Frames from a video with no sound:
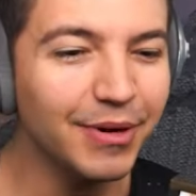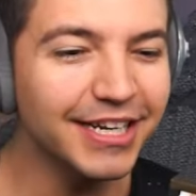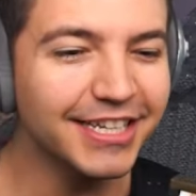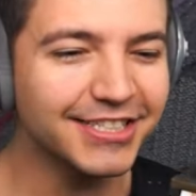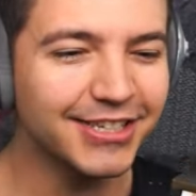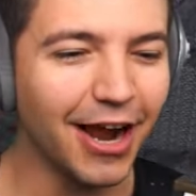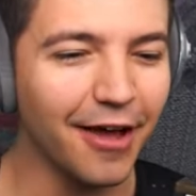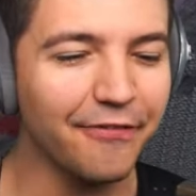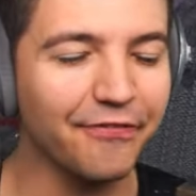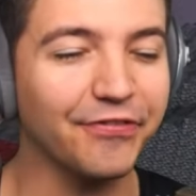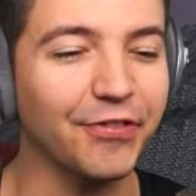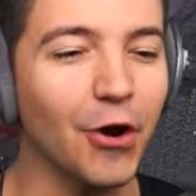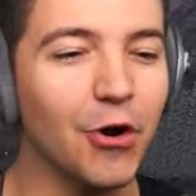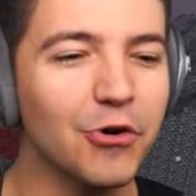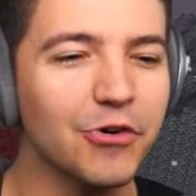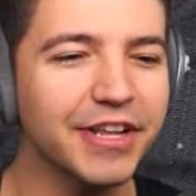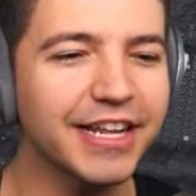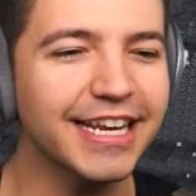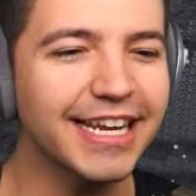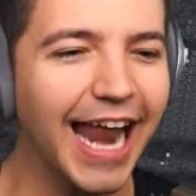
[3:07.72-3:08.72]
We just got
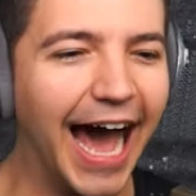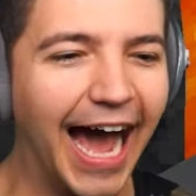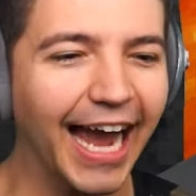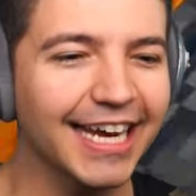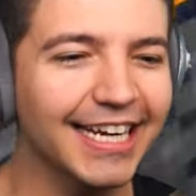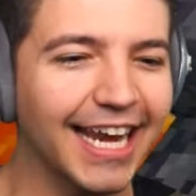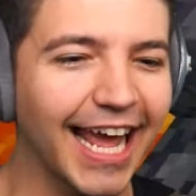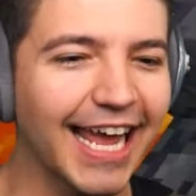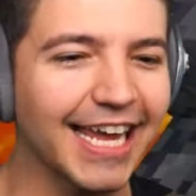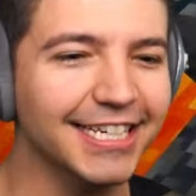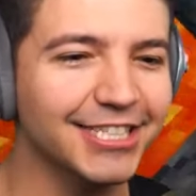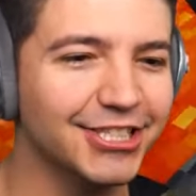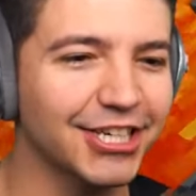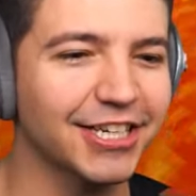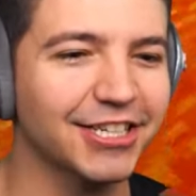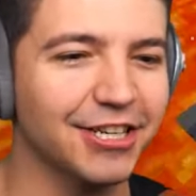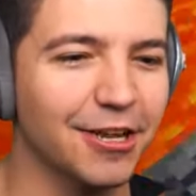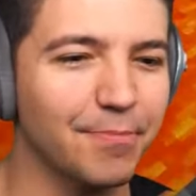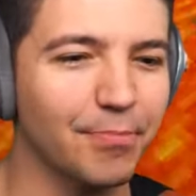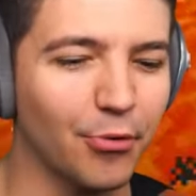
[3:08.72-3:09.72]
39
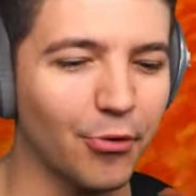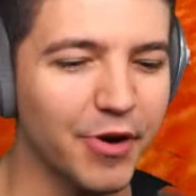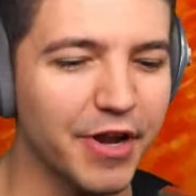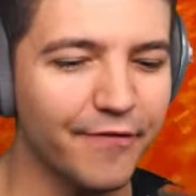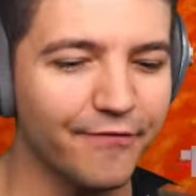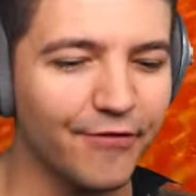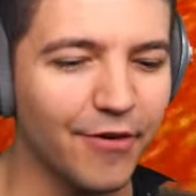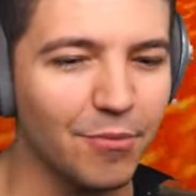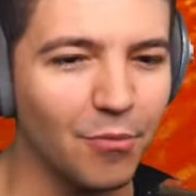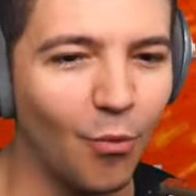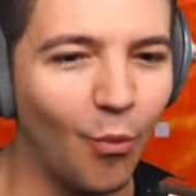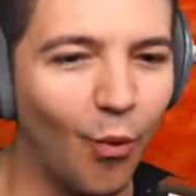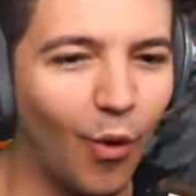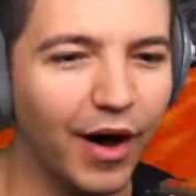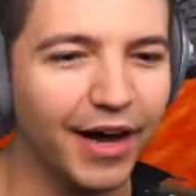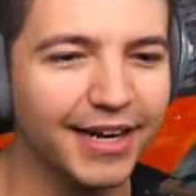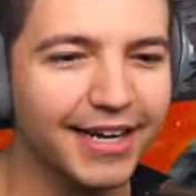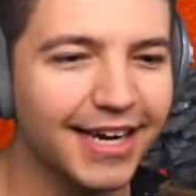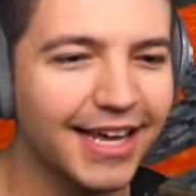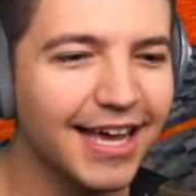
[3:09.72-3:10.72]
ancient debris from
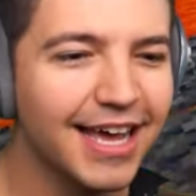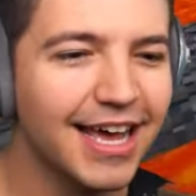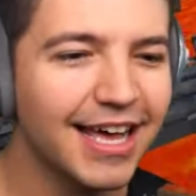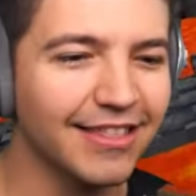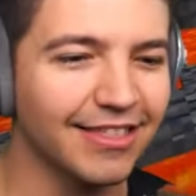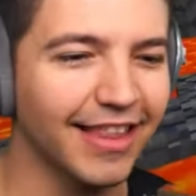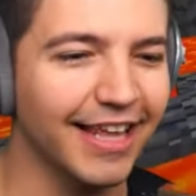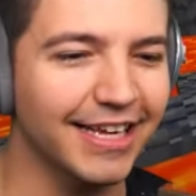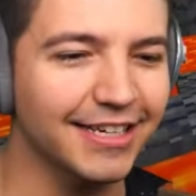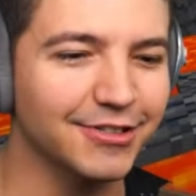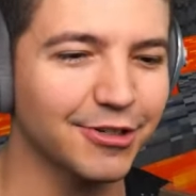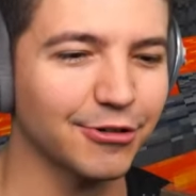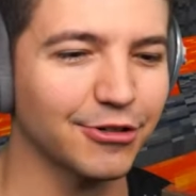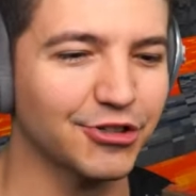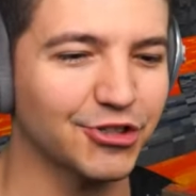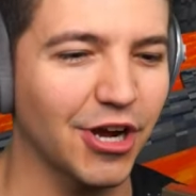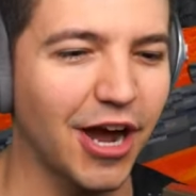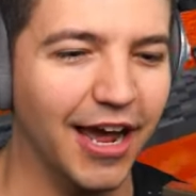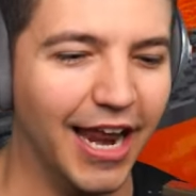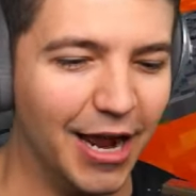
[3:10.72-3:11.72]
one laser
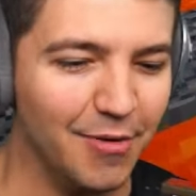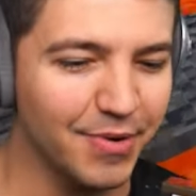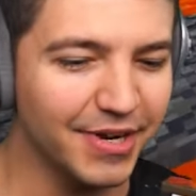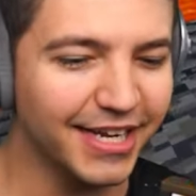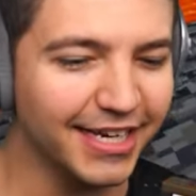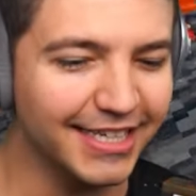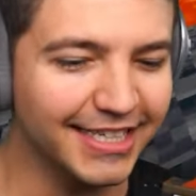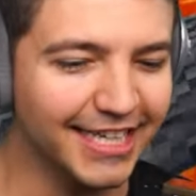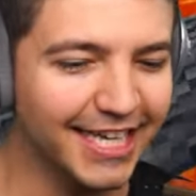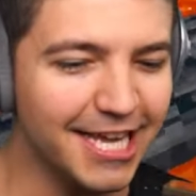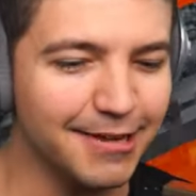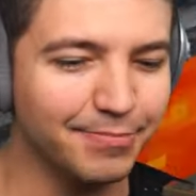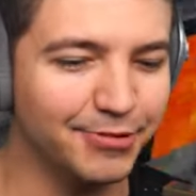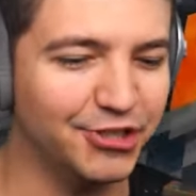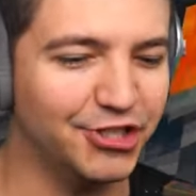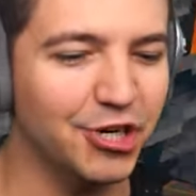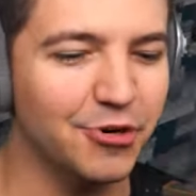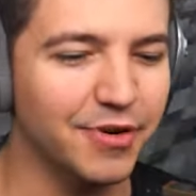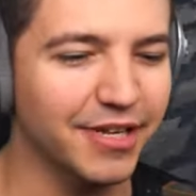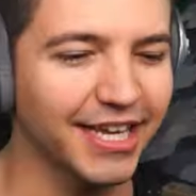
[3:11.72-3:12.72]
shot, and we can keep
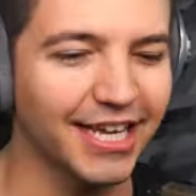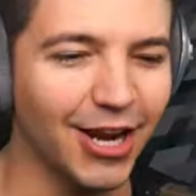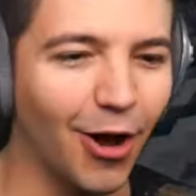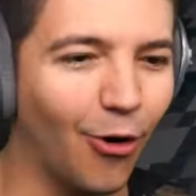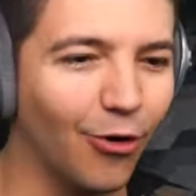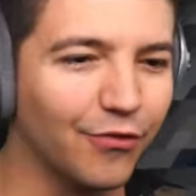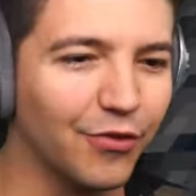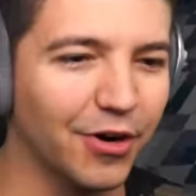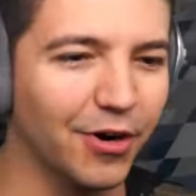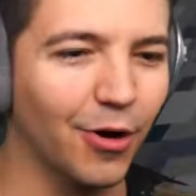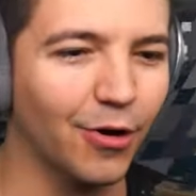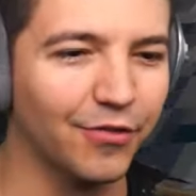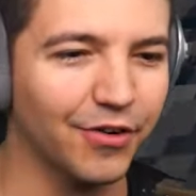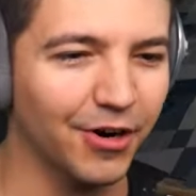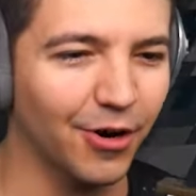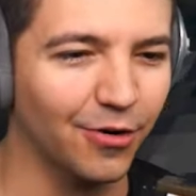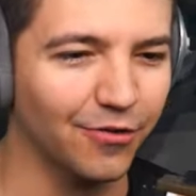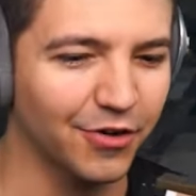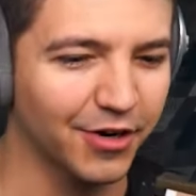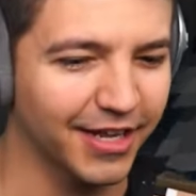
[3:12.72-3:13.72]
shooting it over and over
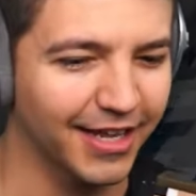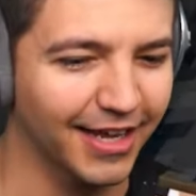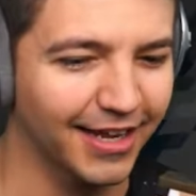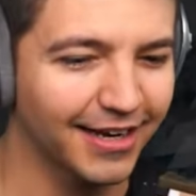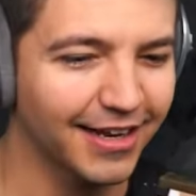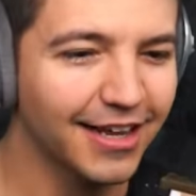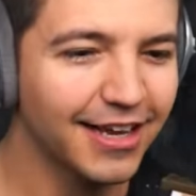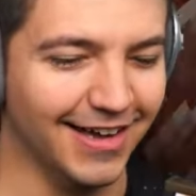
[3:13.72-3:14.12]
and over again.